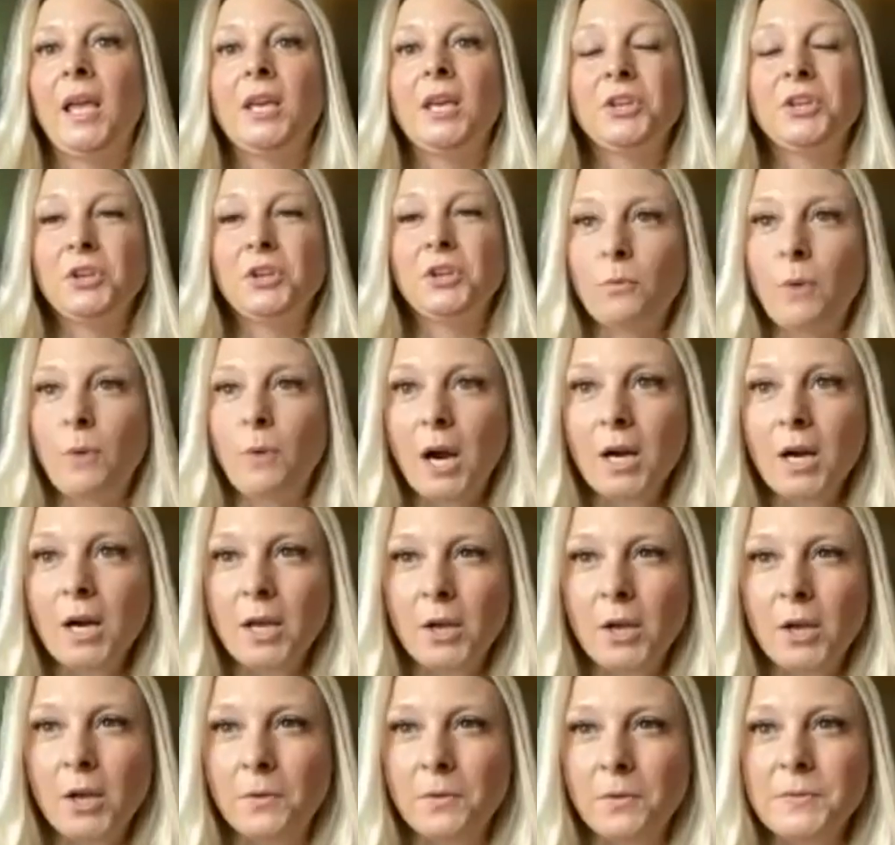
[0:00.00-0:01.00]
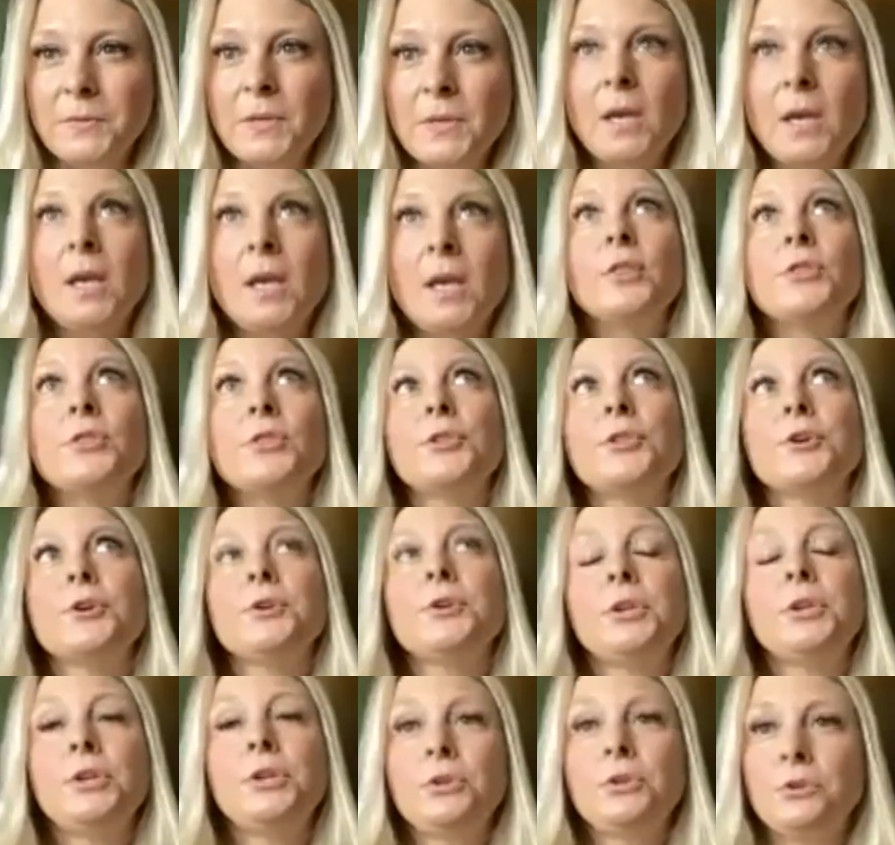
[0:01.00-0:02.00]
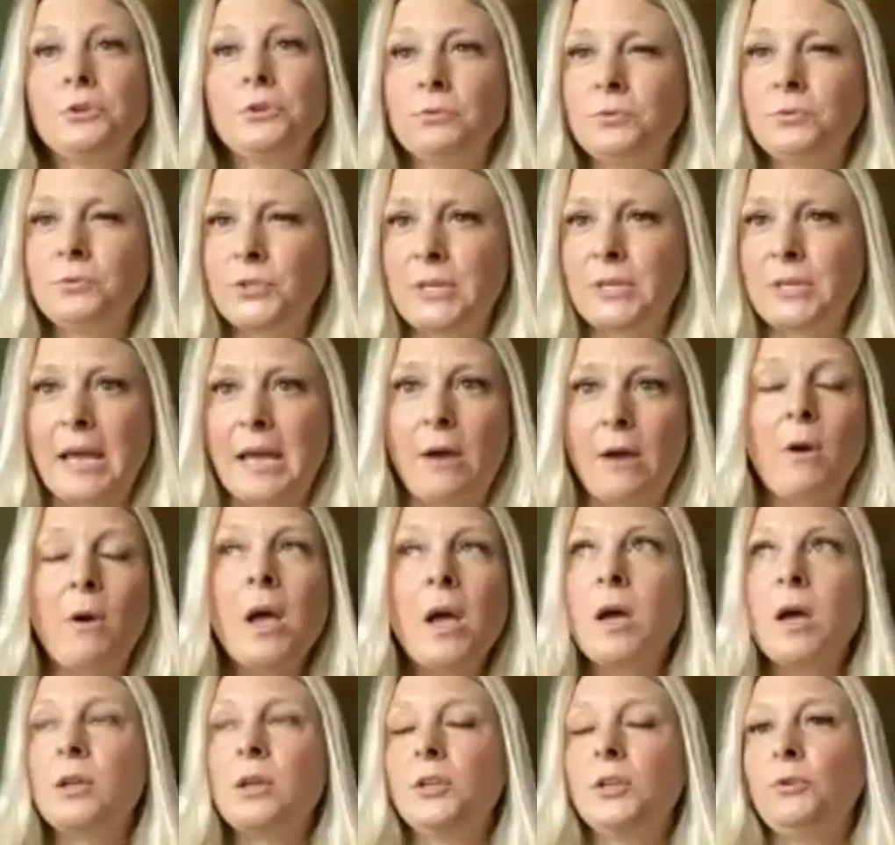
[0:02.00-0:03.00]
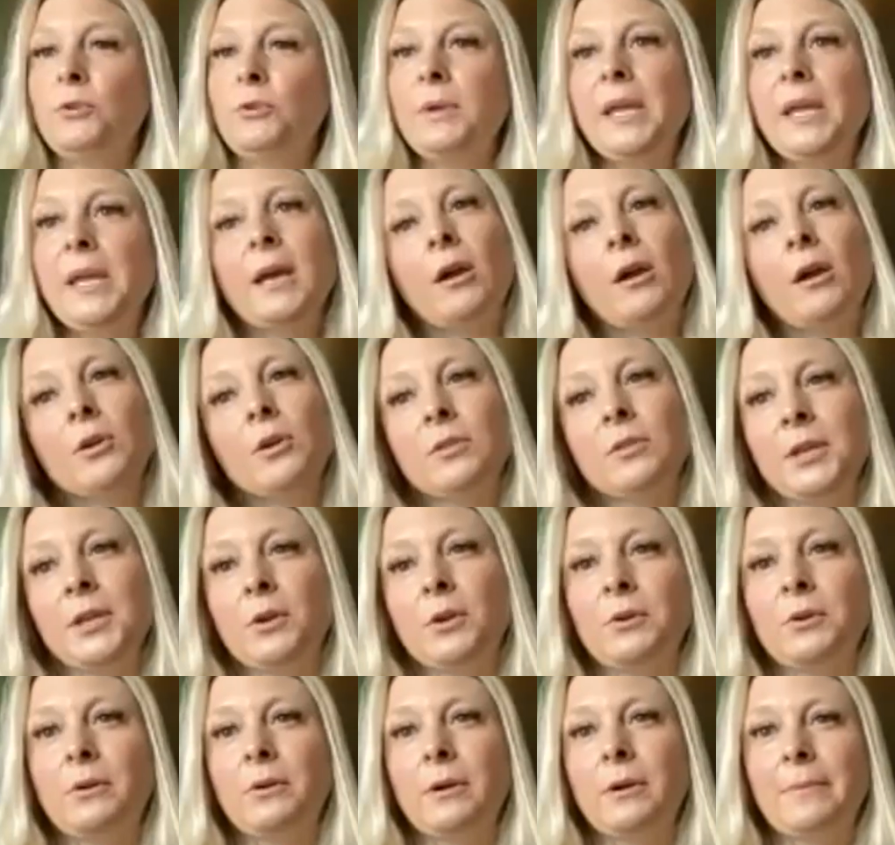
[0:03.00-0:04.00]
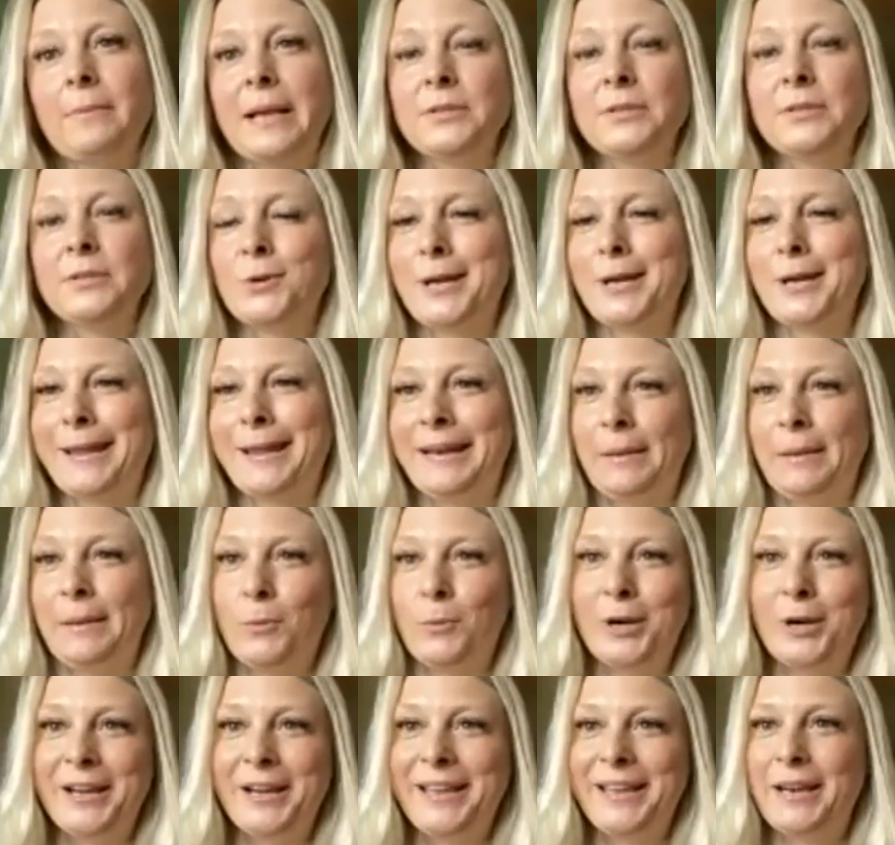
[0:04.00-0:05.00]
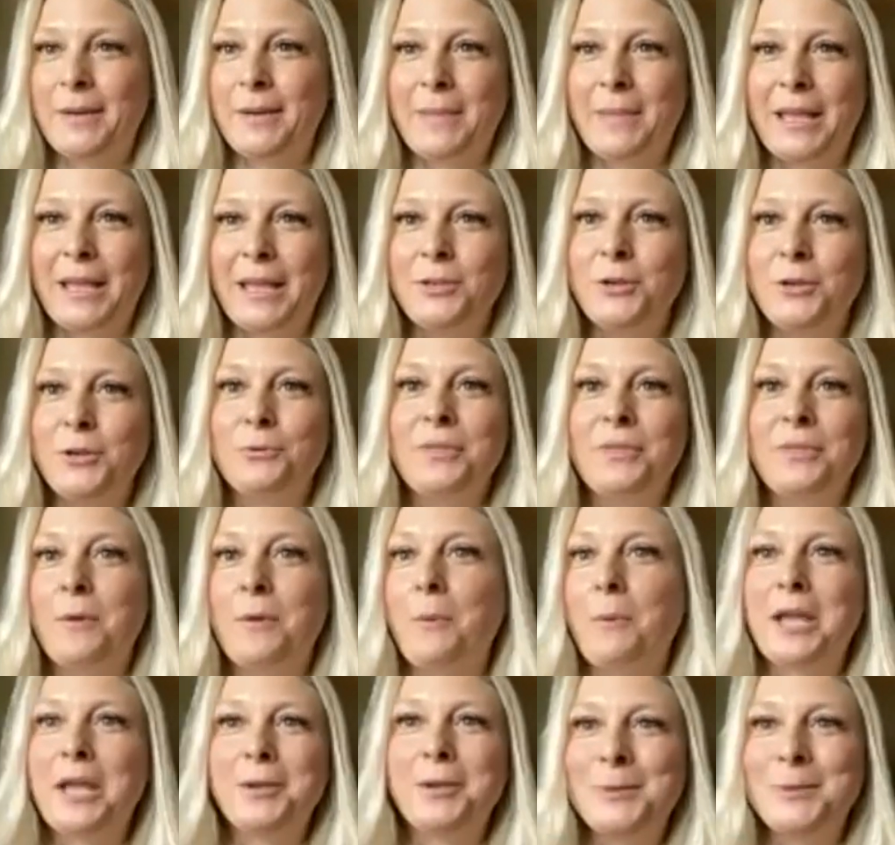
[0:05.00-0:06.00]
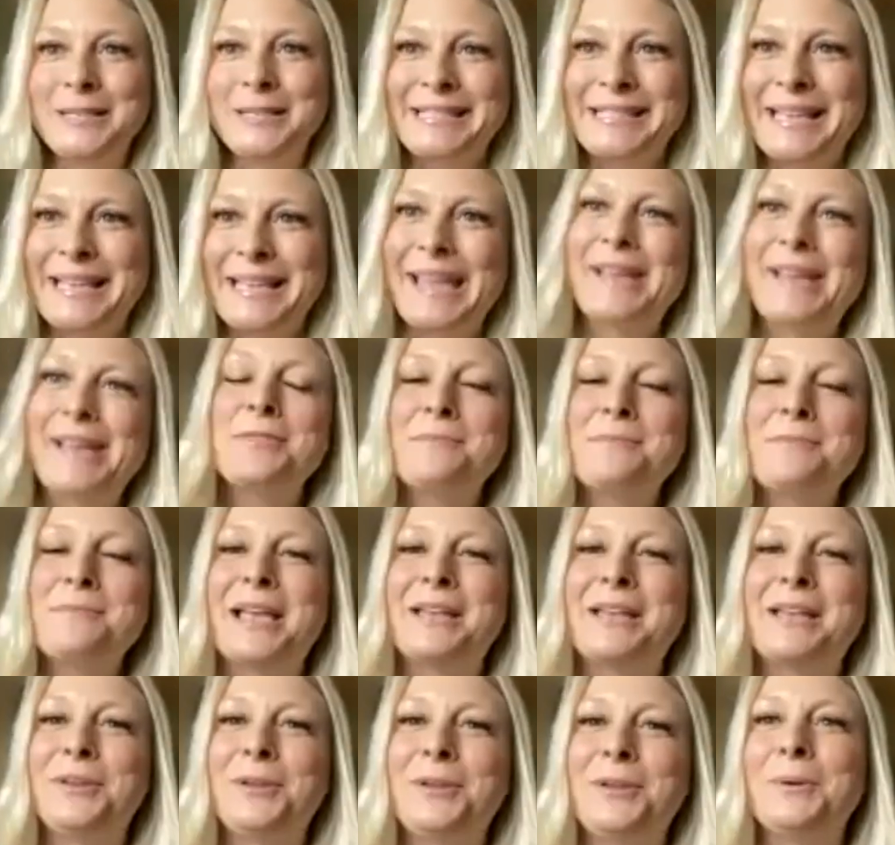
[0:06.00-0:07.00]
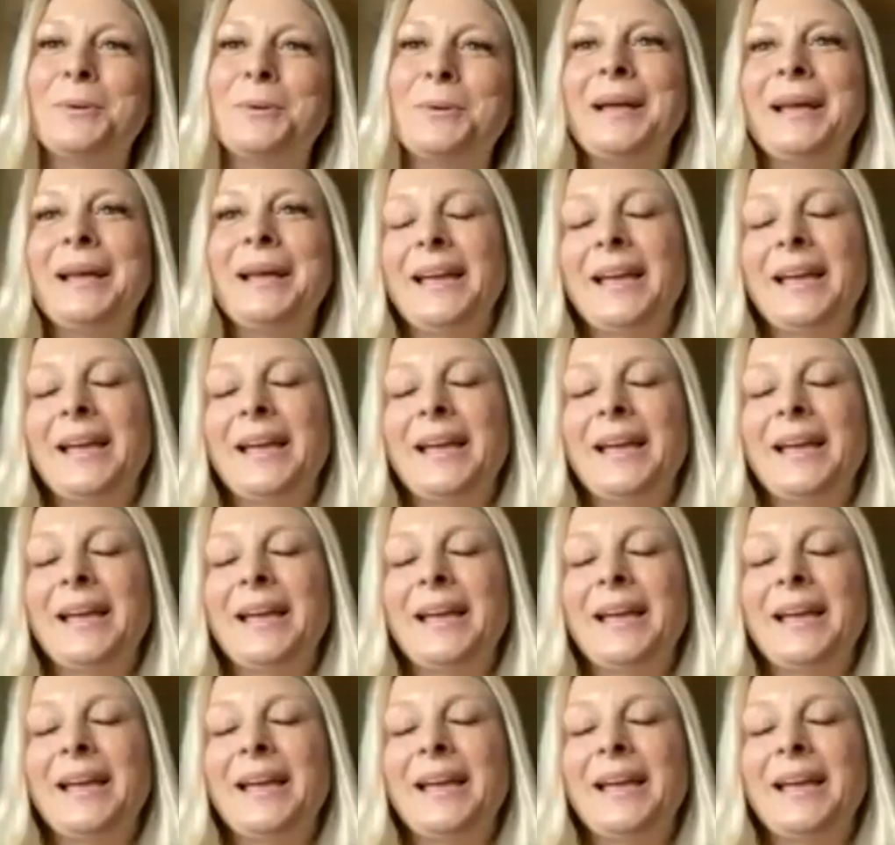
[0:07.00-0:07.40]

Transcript: QR codes. They're huge now. You can't hardly go to a restaurant anymore and get a menu. They want you to scan the menu.